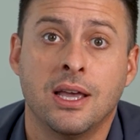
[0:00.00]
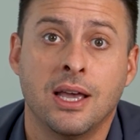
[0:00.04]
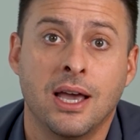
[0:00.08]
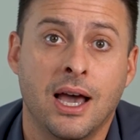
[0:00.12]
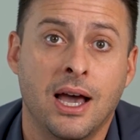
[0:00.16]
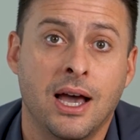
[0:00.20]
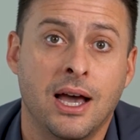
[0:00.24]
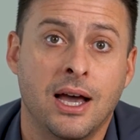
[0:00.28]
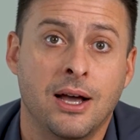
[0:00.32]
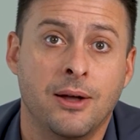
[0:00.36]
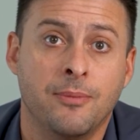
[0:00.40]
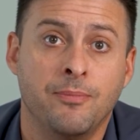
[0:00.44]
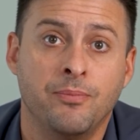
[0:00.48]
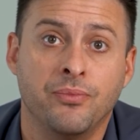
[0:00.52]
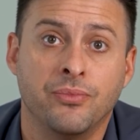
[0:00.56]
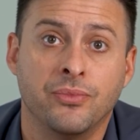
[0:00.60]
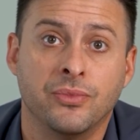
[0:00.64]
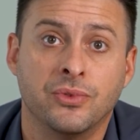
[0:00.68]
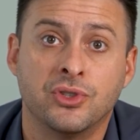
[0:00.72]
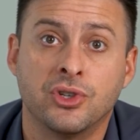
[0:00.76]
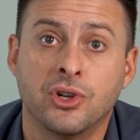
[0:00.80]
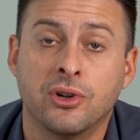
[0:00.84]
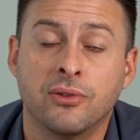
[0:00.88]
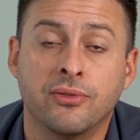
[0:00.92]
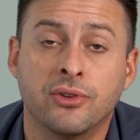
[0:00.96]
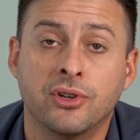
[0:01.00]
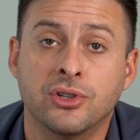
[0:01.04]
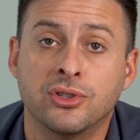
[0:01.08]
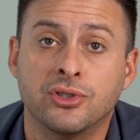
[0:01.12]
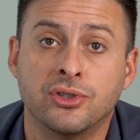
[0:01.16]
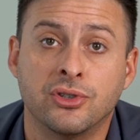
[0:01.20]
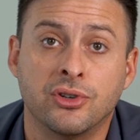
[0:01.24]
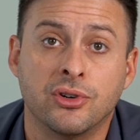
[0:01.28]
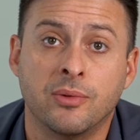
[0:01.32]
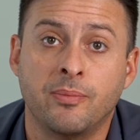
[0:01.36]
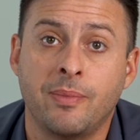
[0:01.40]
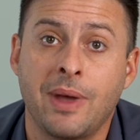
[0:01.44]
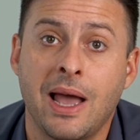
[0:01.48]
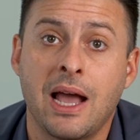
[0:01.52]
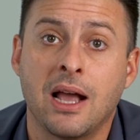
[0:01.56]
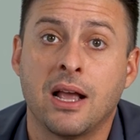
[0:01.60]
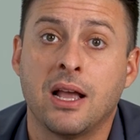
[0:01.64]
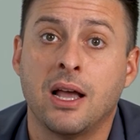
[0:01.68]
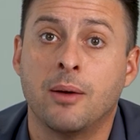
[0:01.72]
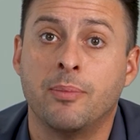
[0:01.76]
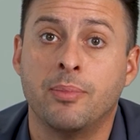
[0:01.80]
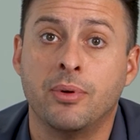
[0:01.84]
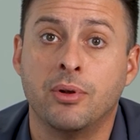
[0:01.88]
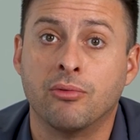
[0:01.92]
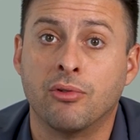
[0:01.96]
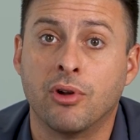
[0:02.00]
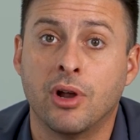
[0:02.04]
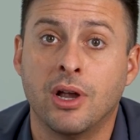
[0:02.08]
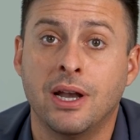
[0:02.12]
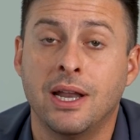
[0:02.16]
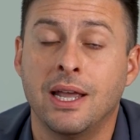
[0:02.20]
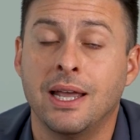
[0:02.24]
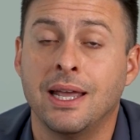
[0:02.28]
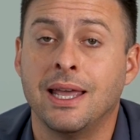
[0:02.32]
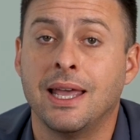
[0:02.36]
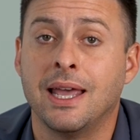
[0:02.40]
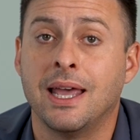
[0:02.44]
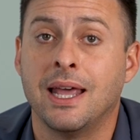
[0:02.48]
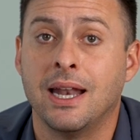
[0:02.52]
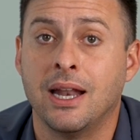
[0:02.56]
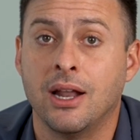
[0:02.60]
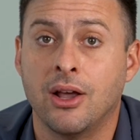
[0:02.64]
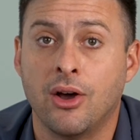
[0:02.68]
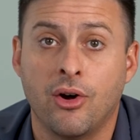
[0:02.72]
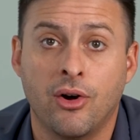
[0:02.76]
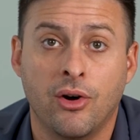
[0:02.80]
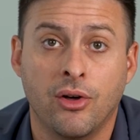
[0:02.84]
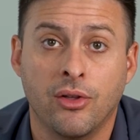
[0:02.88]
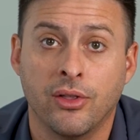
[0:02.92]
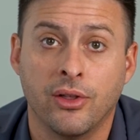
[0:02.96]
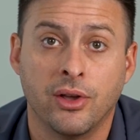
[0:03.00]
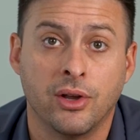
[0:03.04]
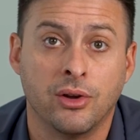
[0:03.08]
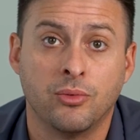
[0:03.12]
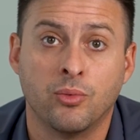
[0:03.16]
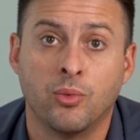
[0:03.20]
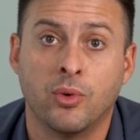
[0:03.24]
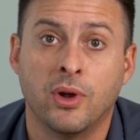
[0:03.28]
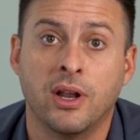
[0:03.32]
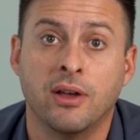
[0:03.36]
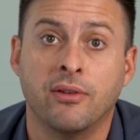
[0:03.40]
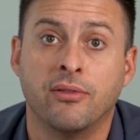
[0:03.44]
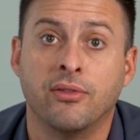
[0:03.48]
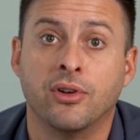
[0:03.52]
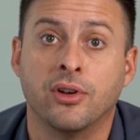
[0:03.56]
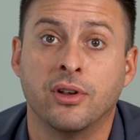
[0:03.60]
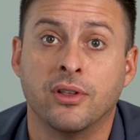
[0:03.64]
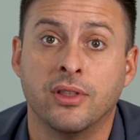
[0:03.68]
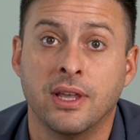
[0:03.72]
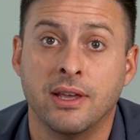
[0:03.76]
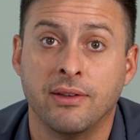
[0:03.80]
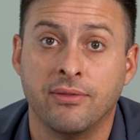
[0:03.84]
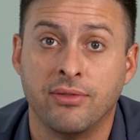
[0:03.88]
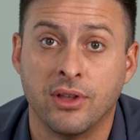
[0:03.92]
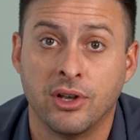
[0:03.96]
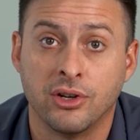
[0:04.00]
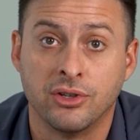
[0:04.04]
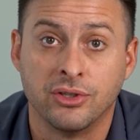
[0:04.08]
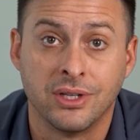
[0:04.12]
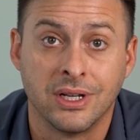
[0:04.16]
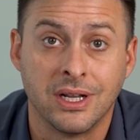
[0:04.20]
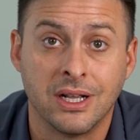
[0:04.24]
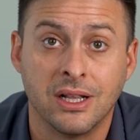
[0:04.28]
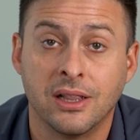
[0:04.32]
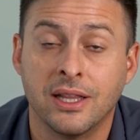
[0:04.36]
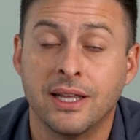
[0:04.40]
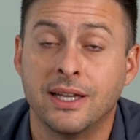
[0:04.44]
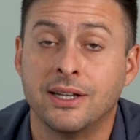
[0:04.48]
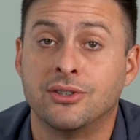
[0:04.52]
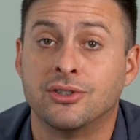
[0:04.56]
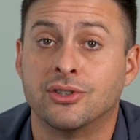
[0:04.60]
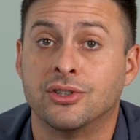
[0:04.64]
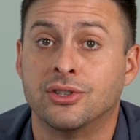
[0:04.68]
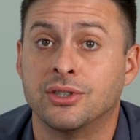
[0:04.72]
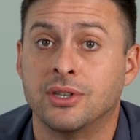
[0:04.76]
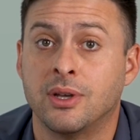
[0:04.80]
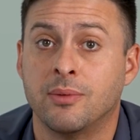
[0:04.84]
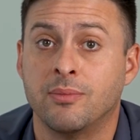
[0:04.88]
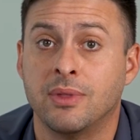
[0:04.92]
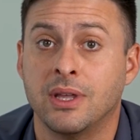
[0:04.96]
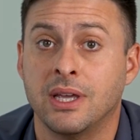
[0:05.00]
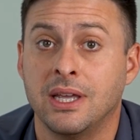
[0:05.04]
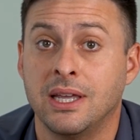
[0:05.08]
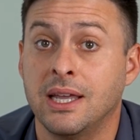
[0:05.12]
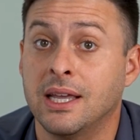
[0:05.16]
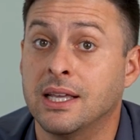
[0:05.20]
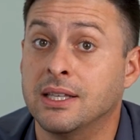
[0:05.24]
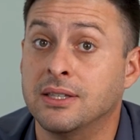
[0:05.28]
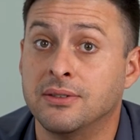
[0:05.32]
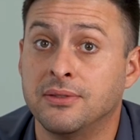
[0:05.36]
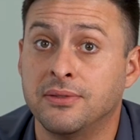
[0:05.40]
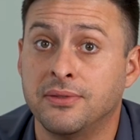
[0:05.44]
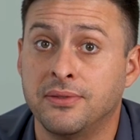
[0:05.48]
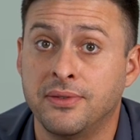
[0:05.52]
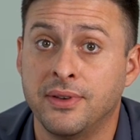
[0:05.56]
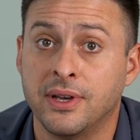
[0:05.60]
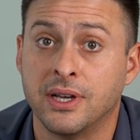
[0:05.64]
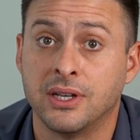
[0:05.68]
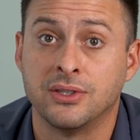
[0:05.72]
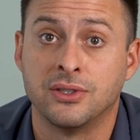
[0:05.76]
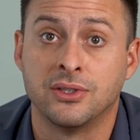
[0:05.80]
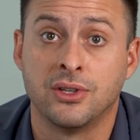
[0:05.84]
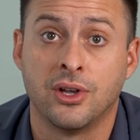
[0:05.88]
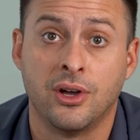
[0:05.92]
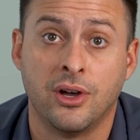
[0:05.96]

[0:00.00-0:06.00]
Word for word: um, servers are back up and running and all the whatever if there's a glitch or something it's fixed